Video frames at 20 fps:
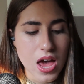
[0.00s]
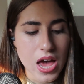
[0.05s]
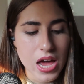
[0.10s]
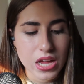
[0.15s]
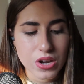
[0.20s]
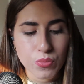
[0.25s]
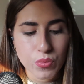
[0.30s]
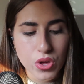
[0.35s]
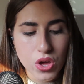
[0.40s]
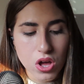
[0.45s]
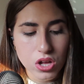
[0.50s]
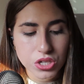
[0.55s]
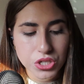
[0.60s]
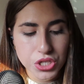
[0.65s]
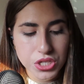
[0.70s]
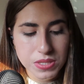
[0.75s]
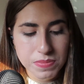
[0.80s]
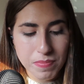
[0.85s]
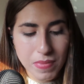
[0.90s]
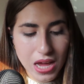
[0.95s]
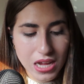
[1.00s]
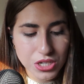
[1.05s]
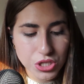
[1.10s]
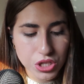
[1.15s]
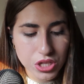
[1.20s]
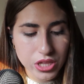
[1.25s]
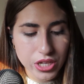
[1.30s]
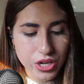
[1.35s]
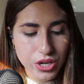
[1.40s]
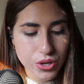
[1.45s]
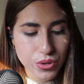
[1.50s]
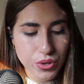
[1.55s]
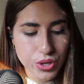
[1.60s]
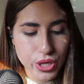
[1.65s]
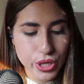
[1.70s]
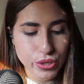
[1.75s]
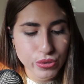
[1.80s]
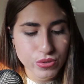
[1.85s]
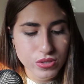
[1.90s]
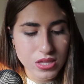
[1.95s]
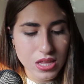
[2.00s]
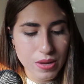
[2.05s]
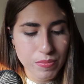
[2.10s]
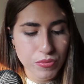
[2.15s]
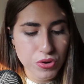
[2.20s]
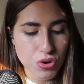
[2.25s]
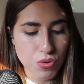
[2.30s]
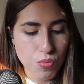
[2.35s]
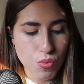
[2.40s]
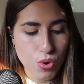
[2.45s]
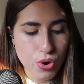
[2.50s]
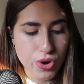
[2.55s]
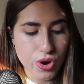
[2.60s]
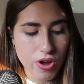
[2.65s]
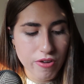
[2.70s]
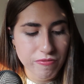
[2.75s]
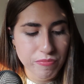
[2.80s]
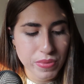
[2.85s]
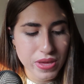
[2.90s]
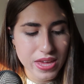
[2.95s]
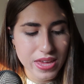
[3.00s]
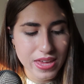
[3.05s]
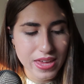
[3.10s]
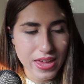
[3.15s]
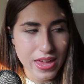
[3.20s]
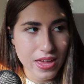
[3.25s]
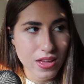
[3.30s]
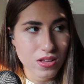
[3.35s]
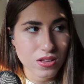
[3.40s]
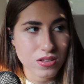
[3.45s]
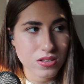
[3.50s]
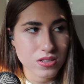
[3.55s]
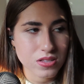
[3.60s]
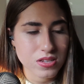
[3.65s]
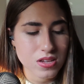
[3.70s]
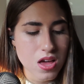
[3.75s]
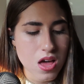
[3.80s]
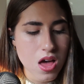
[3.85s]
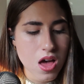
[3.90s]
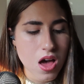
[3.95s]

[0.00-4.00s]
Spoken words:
and we all just magically knew to use them to ward off being killed.